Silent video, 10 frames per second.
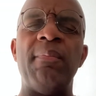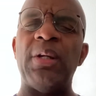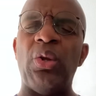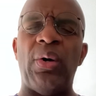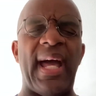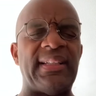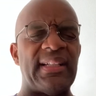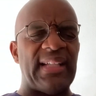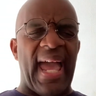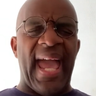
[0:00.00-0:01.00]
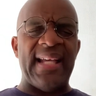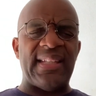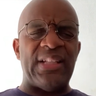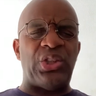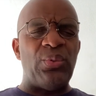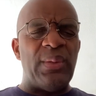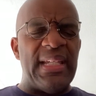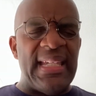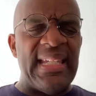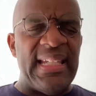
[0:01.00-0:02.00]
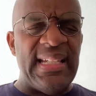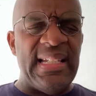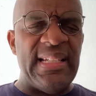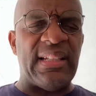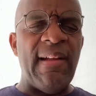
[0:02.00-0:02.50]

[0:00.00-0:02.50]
But Lord, I just ask that you ease